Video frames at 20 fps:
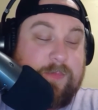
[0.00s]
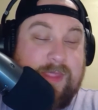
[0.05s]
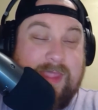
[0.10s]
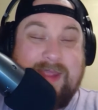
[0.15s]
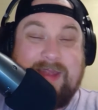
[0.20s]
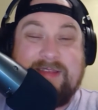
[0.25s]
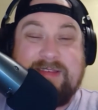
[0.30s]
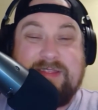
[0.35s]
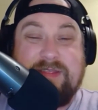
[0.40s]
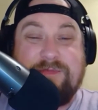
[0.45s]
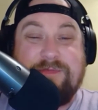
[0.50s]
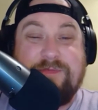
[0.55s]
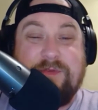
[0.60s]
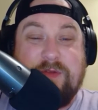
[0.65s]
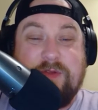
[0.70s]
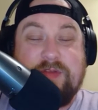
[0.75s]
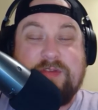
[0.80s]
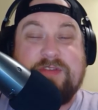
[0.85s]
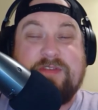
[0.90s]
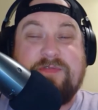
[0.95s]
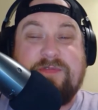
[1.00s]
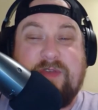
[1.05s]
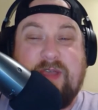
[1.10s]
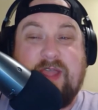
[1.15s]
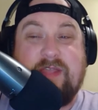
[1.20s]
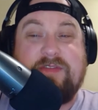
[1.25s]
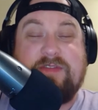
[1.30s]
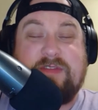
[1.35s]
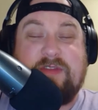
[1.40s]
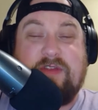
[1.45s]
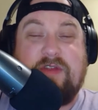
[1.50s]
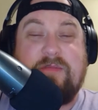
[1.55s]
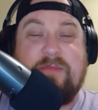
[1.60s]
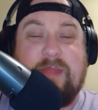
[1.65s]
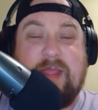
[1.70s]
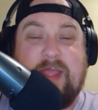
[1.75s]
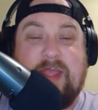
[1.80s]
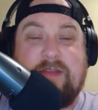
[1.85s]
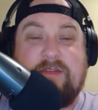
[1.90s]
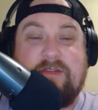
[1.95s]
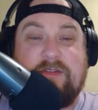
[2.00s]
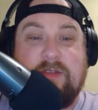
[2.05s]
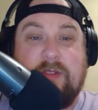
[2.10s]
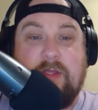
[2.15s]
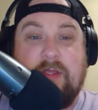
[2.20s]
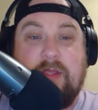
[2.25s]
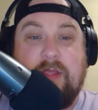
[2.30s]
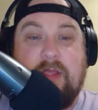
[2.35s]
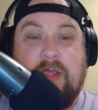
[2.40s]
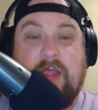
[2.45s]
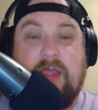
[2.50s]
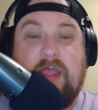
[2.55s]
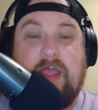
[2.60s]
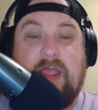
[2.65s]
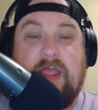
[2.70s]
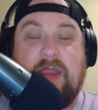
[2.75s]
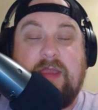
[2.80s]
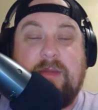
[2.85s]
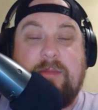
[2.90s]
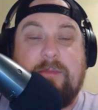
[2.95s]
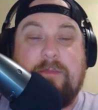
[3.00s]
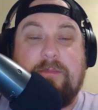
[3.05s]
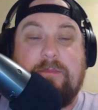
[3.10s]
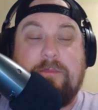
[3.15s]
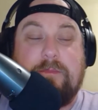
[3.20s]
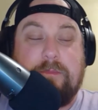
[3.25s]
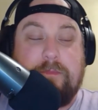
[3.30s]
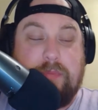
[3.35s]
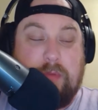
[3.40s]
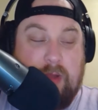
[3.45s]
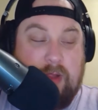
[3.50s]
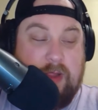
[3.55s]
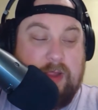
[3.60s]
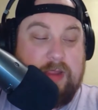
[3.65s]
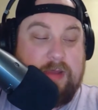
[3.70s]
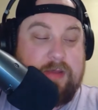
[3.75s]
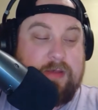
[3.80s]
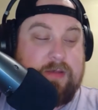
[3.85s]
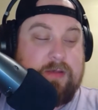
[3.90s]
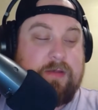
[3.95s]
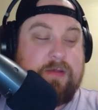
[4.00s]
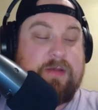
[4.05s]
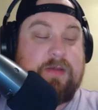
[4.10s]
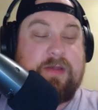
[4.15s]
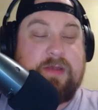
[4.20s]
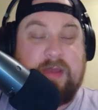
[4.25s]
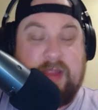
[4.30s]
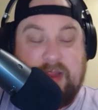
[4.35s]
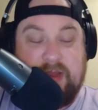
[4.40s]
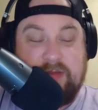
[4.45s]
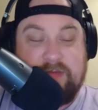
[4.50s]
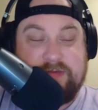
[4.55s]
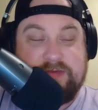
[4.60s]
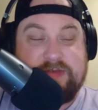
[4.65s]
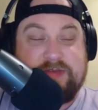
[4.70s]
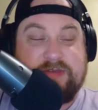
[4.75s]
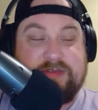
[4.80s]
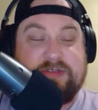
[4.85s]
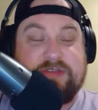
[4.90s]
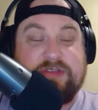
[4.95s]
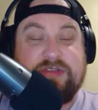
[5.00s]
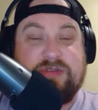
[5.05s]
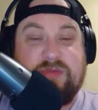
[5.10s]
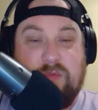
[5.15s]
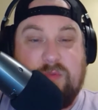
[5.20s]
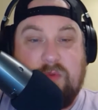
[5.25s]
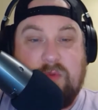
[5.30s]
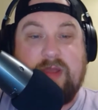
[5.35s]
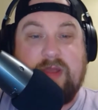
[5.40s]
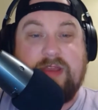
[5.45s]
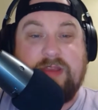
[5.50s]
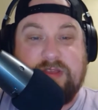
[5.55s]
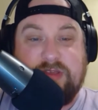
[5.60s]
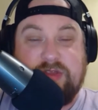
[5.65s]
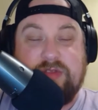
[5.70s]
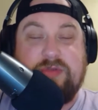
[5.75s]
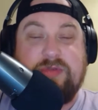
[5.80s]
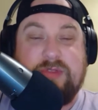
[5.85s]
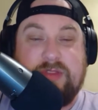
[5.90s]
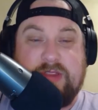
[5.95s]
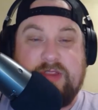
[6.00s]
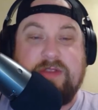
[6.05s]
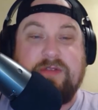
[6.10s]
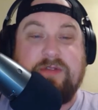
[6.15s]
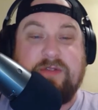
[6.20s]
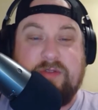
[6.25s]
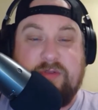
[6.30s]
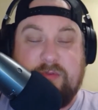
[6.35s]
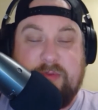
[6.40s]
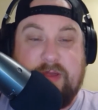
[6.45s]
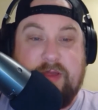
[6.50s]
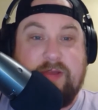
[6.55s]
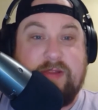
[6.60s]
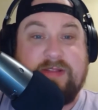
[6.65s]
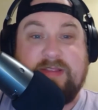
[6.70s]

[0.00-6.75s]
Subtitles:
It is the first 5-star match in Bryan Danielson's 22-year career.